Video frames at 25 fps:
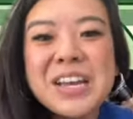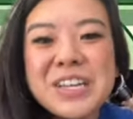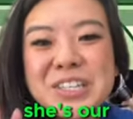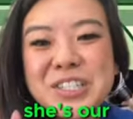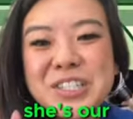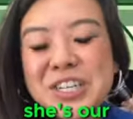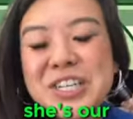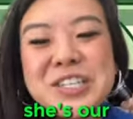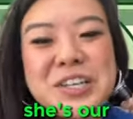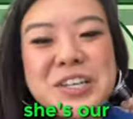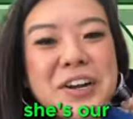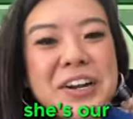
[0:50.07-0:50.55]

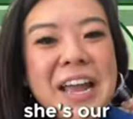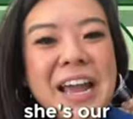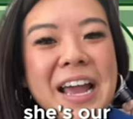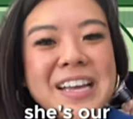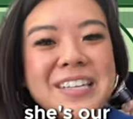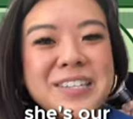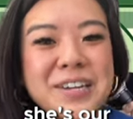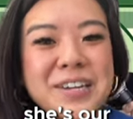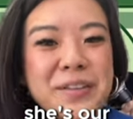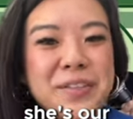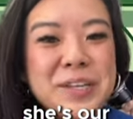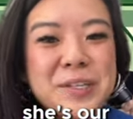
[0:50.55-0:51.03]
She's our
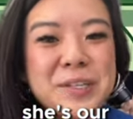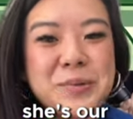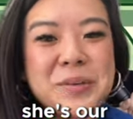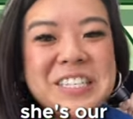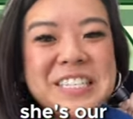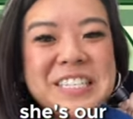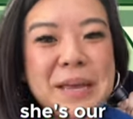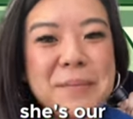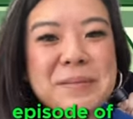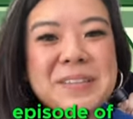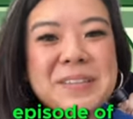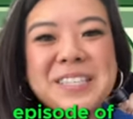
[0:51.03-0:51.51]
guest on this
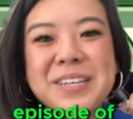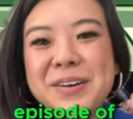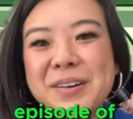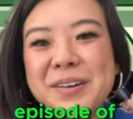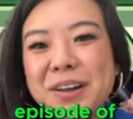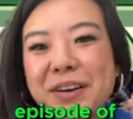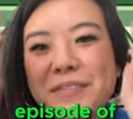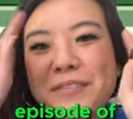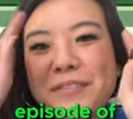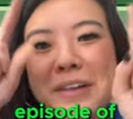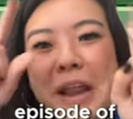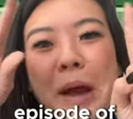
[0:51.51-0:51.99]
week's episode
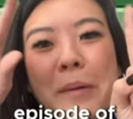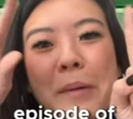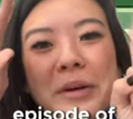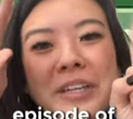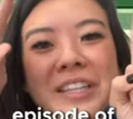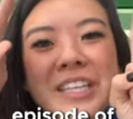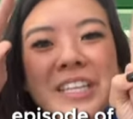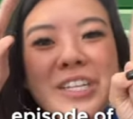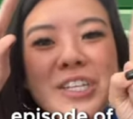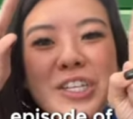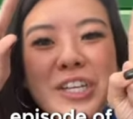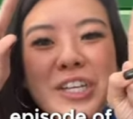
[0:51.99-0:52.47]
of Net
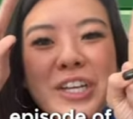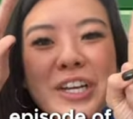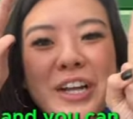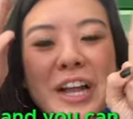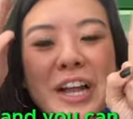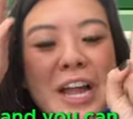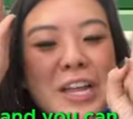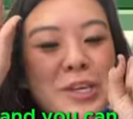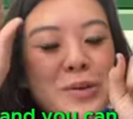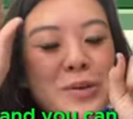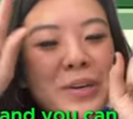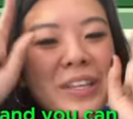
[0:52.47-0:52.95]
Worth and Chill,
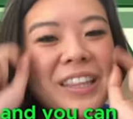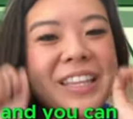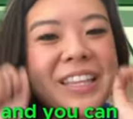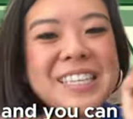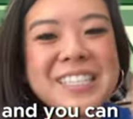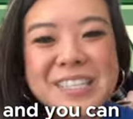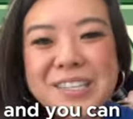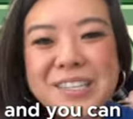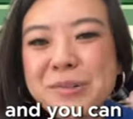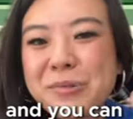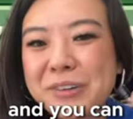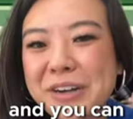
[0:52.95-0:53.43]
and you can
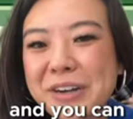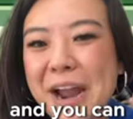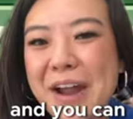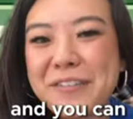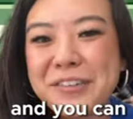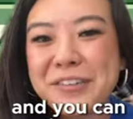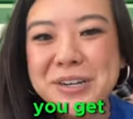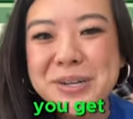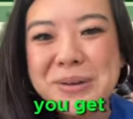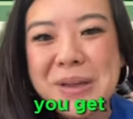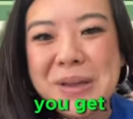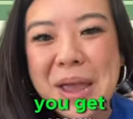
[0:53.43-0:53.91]
listen
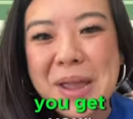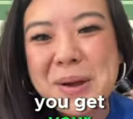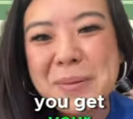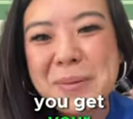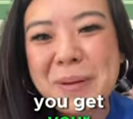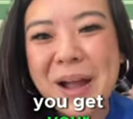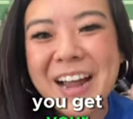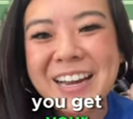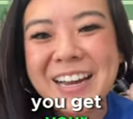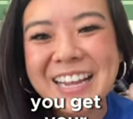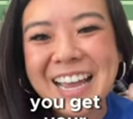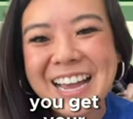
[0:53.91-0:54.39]
wherever you get your
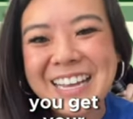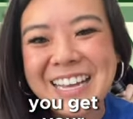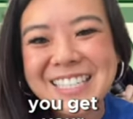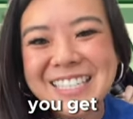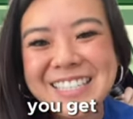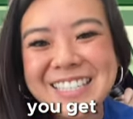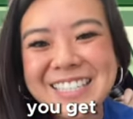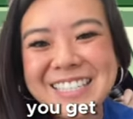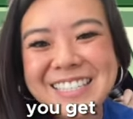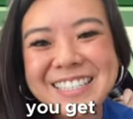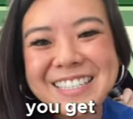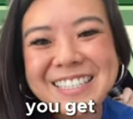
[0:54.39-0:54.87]

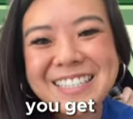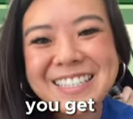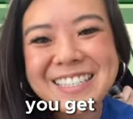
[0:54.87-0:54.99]
podcasts.